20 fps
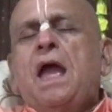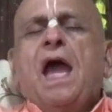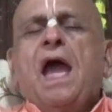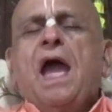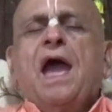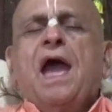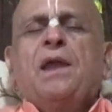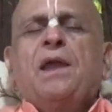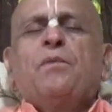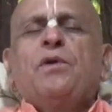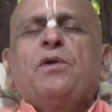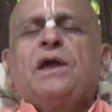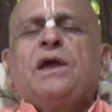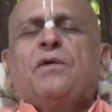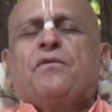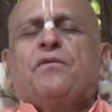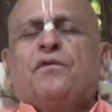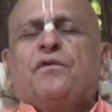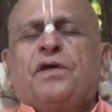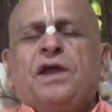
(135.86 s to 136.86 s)
And we are
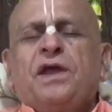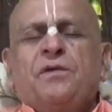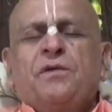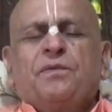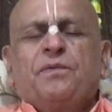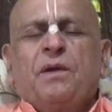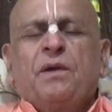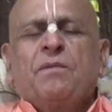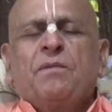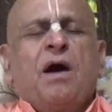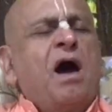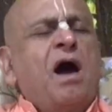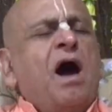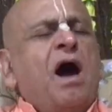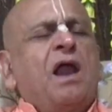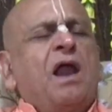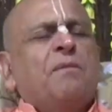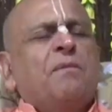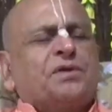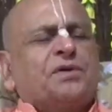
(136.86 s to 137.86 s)
free from
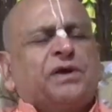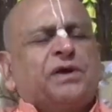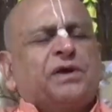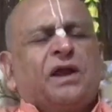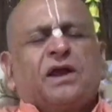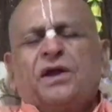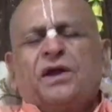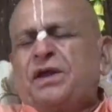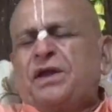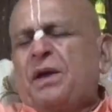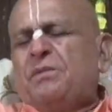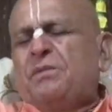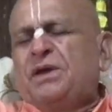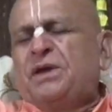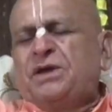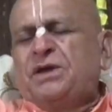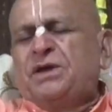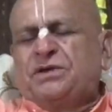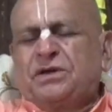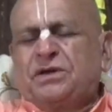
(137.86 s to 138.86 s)
all material
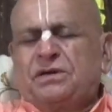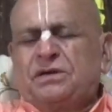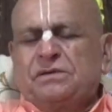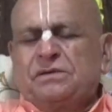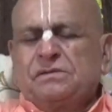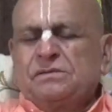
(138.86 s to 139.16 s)
contamination.